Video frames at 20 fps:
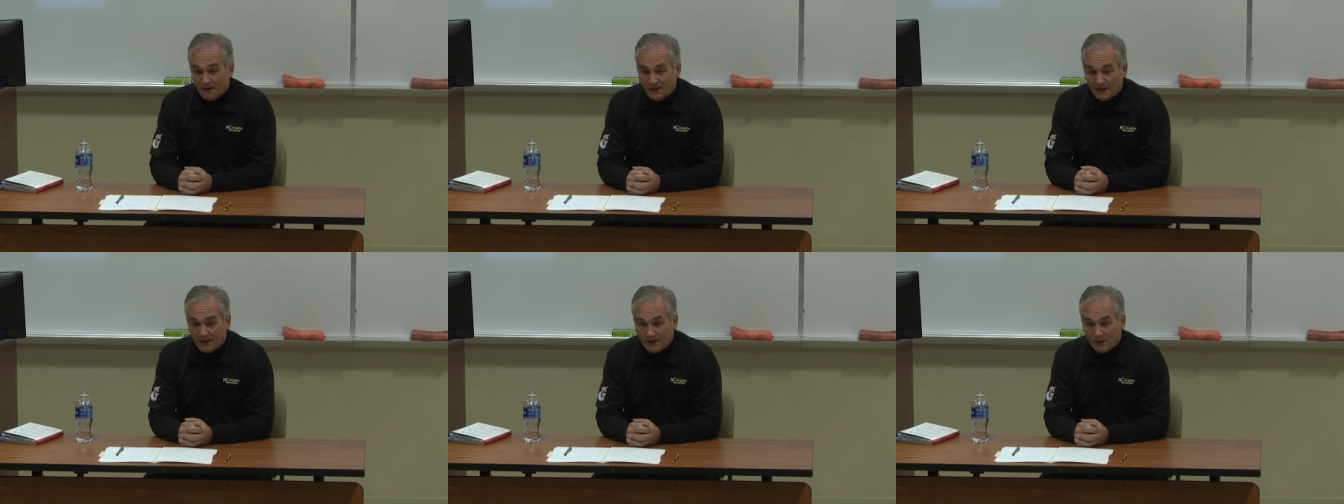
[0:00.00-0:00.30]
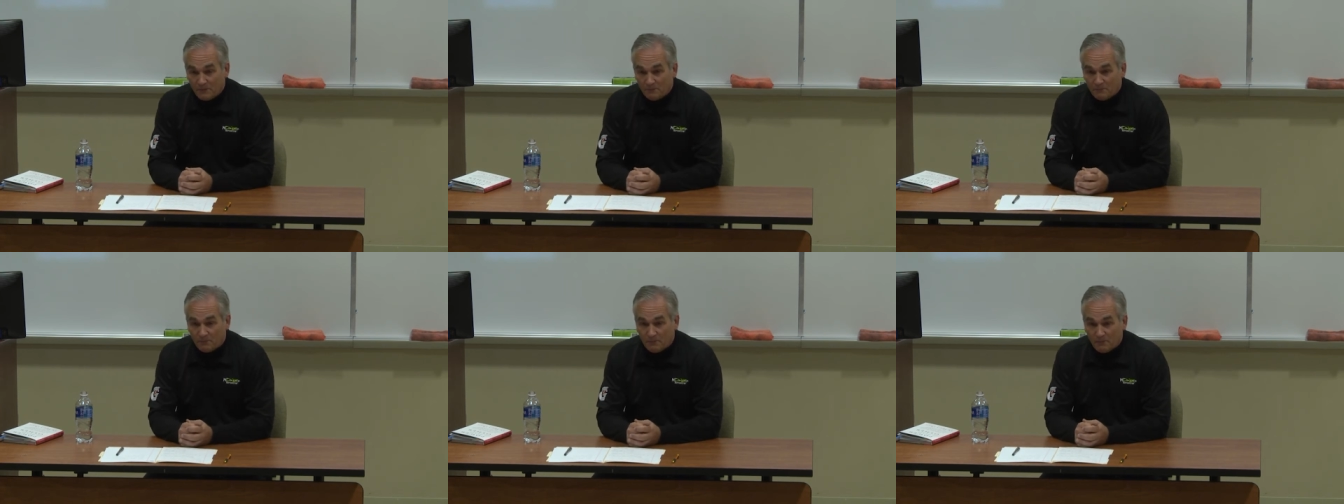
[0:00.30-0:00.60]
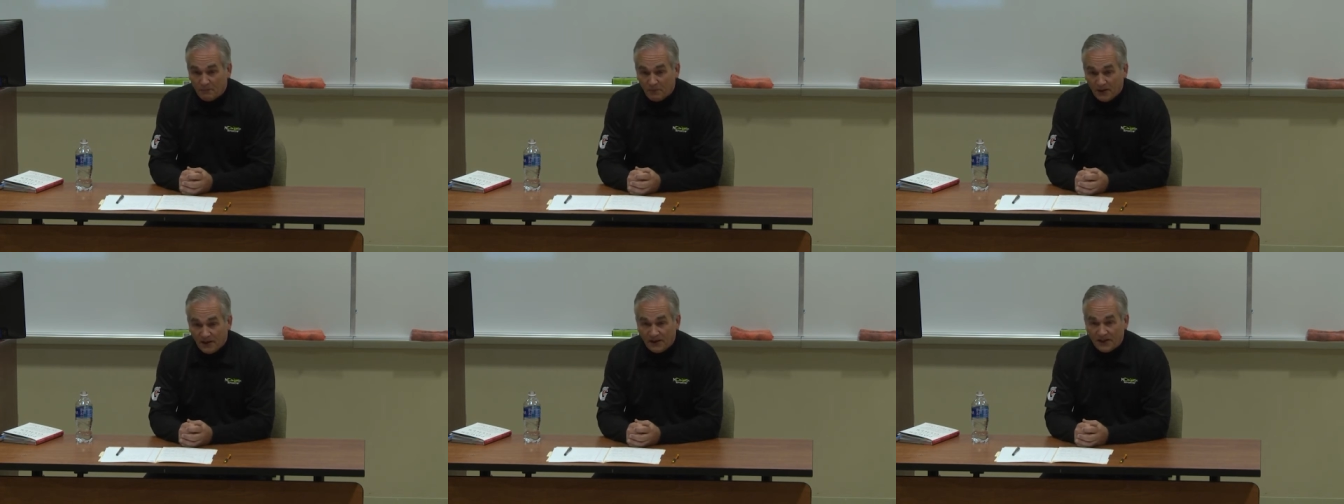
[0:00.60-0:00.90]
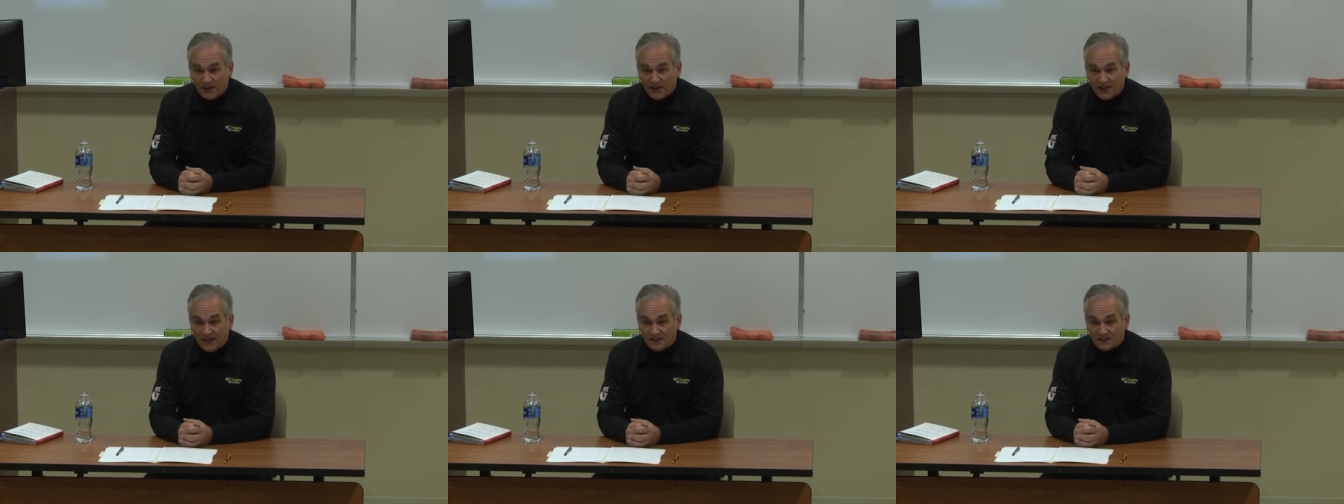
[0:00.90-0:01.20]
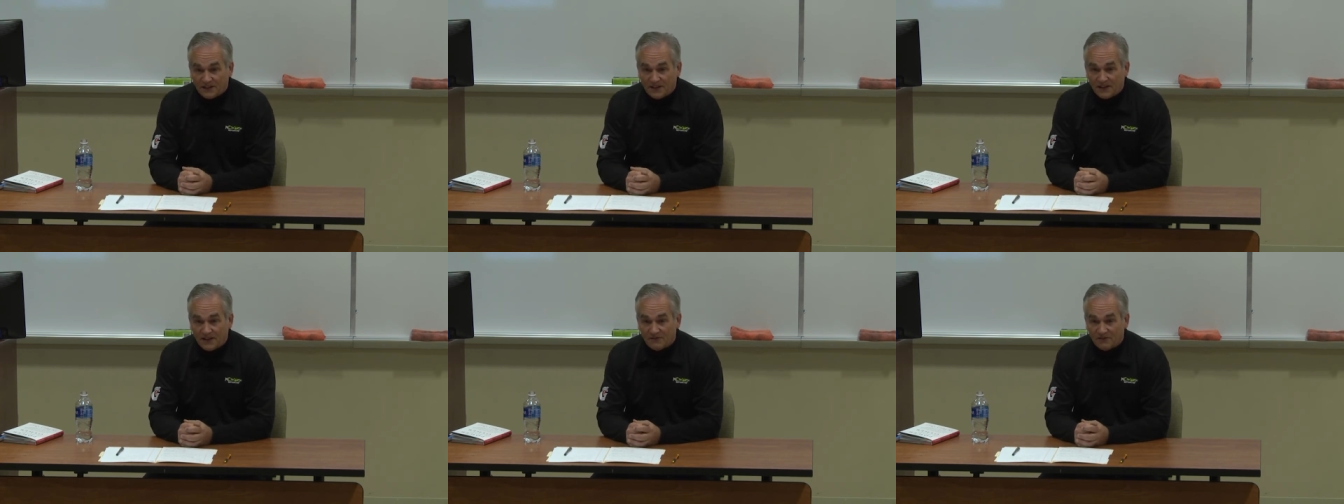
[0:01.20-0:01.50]
Uh, but
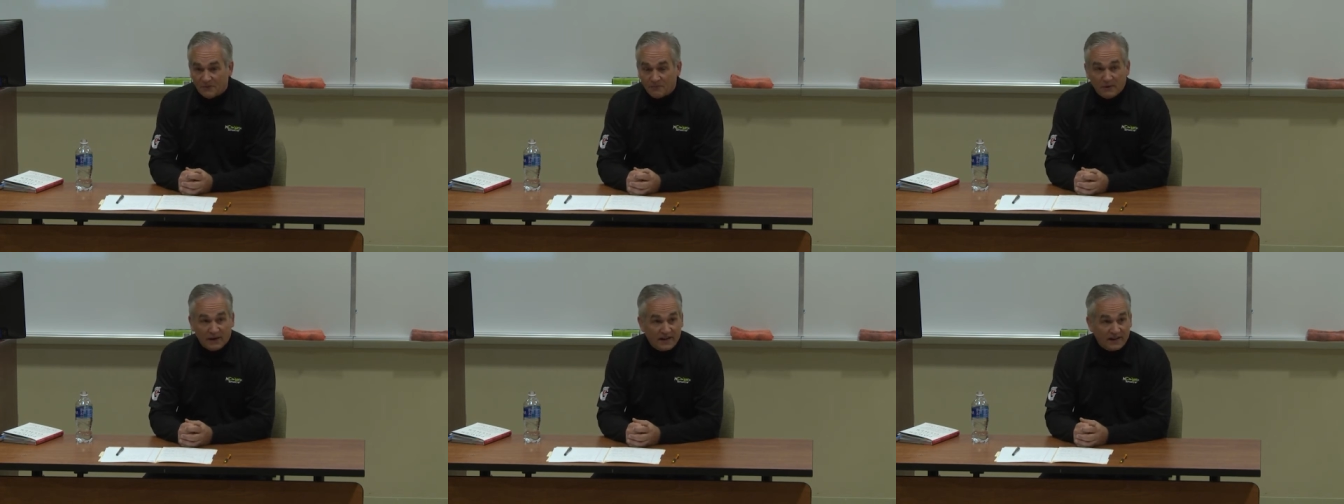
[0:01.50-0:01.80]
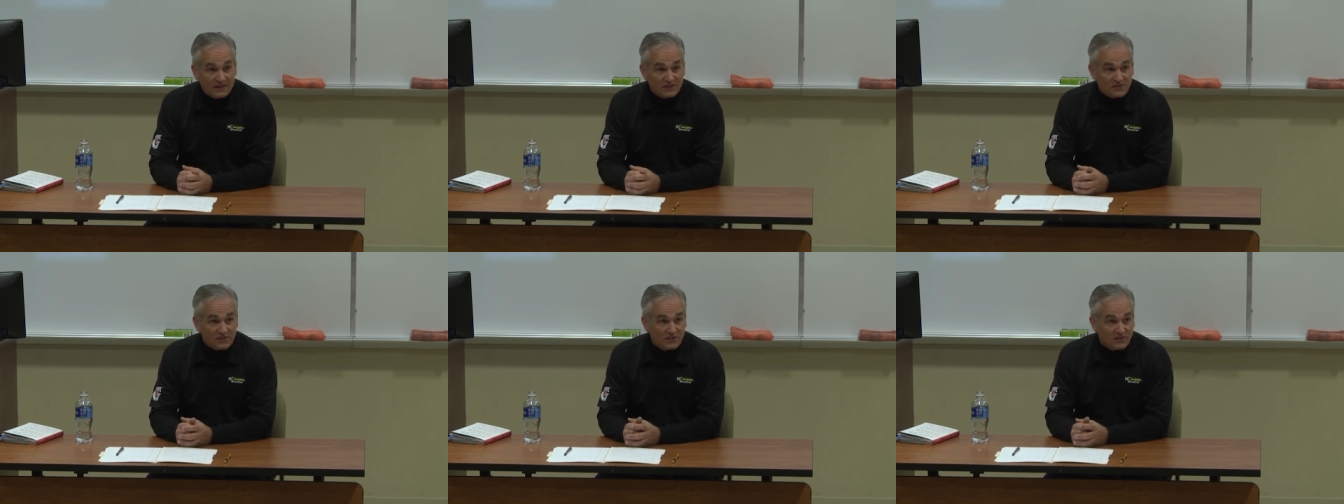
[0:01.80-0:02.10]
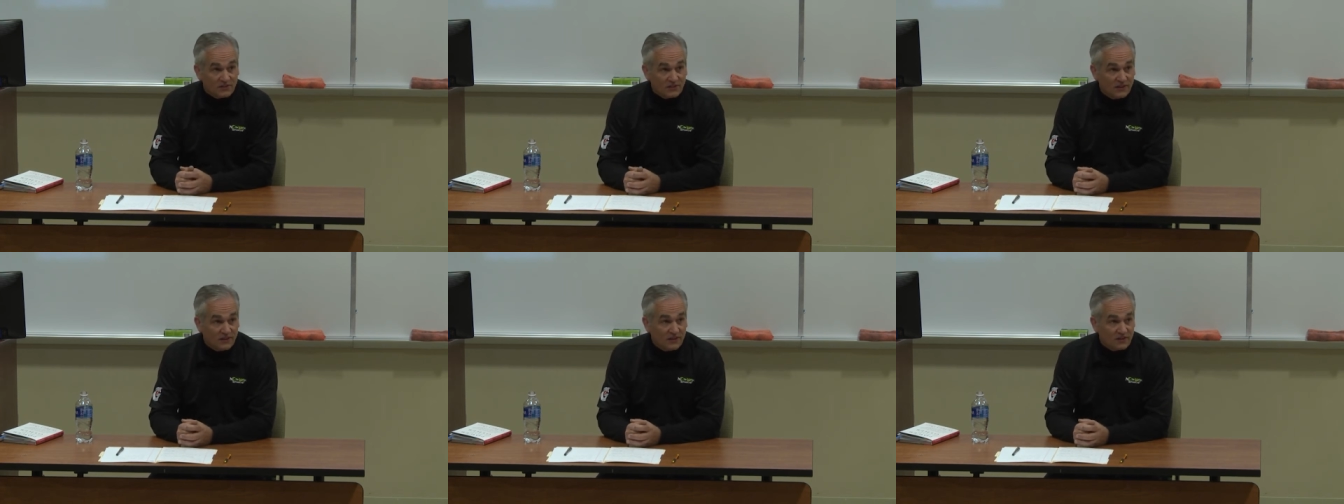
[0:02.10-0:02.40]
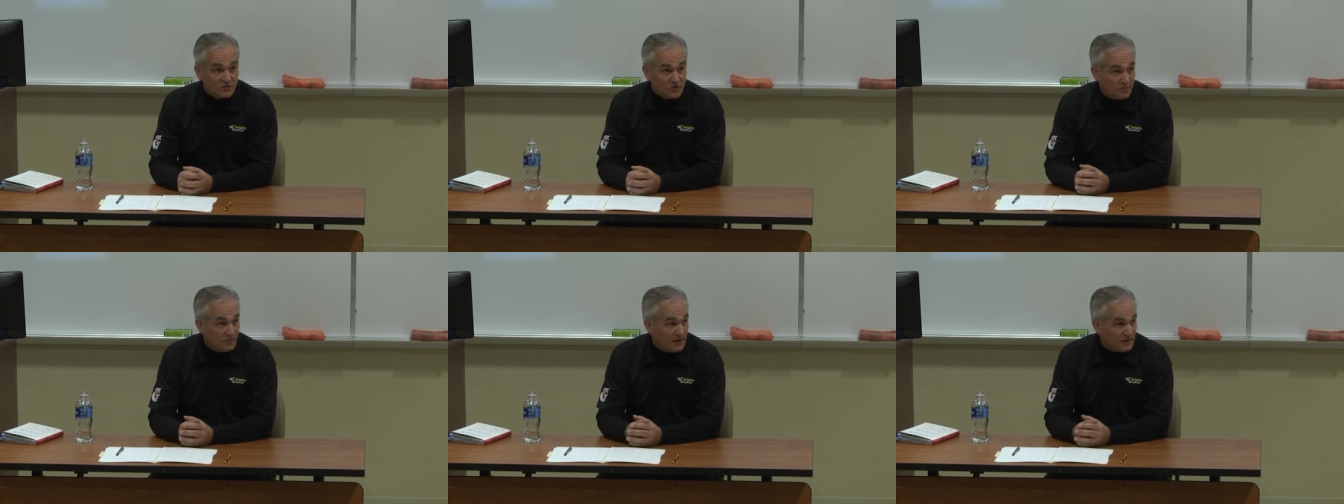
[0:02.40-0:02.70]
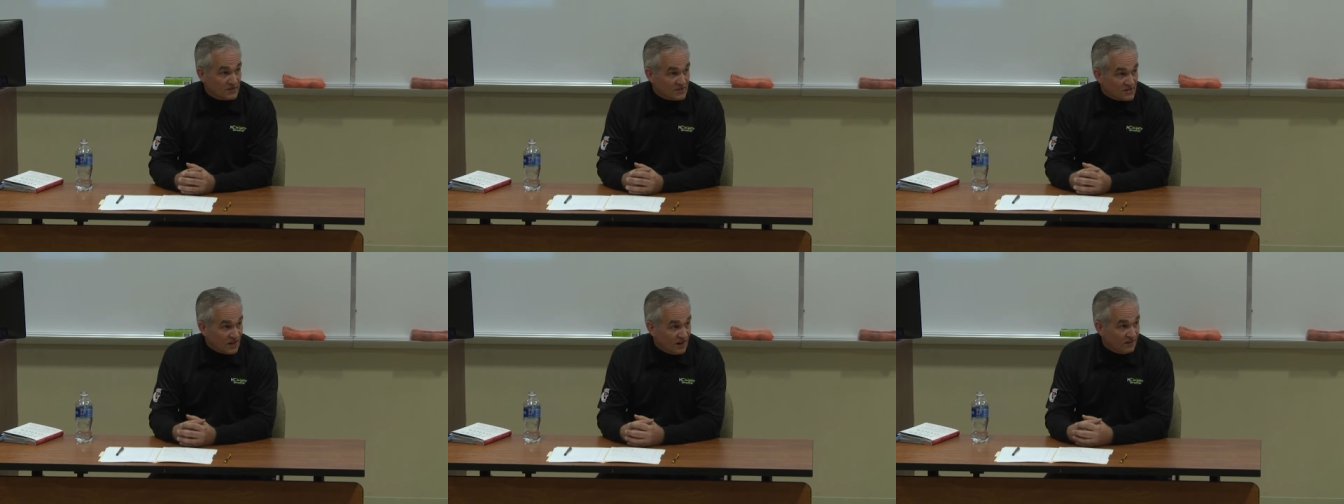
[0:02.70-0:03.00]
it gave the banks
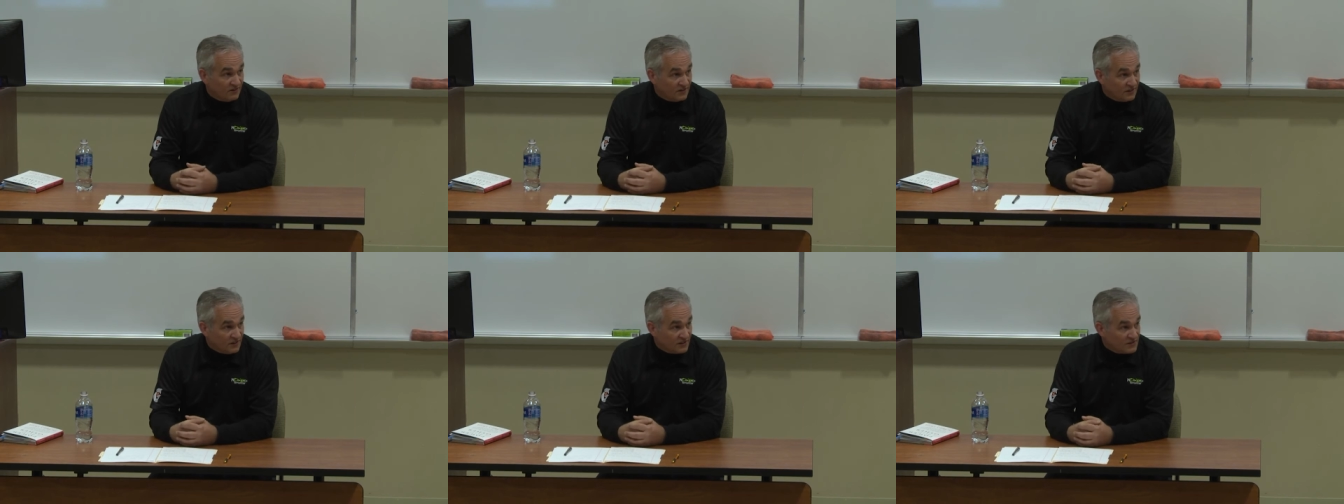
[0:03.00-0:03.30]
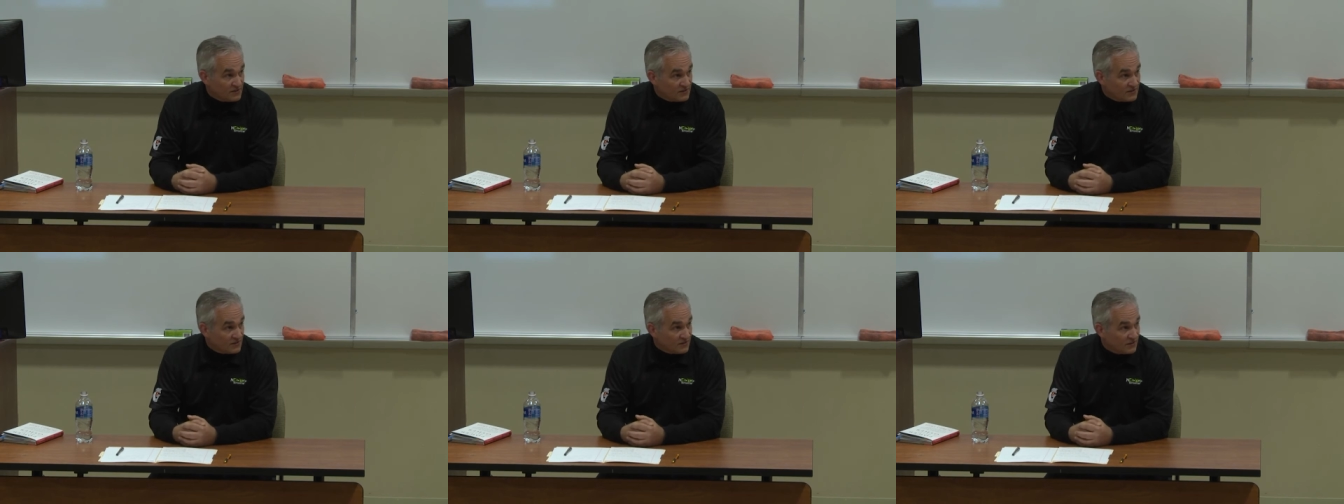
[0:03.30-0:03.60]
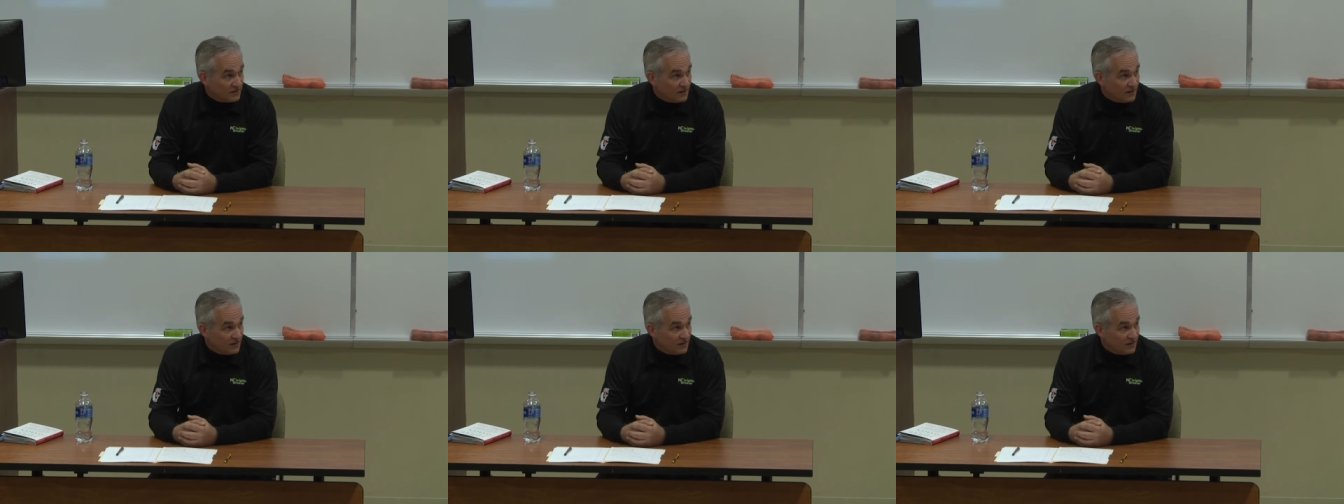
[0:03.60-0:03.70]
tremendous confidence.